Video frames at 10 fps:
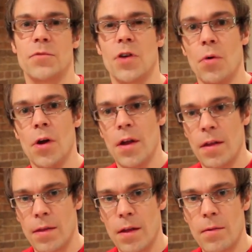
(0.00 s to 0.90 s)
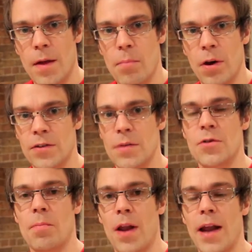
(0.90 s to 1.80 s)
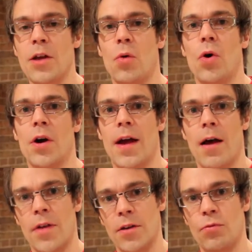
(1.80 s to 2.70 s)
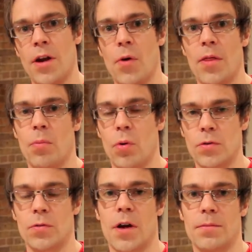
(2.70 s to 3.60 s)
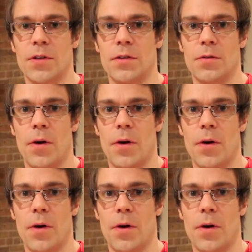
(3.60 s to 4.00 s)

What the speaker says: So in terms of planning your workout, that's really where the portal comes into